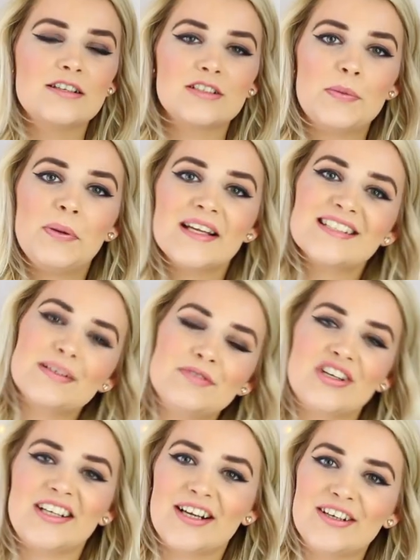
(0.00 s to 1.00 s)
So please
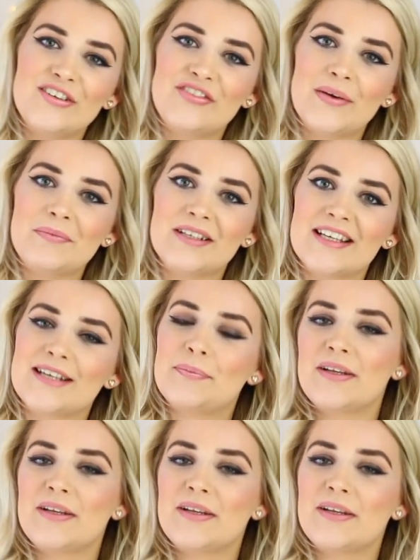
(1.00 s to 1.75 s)
come join our little family.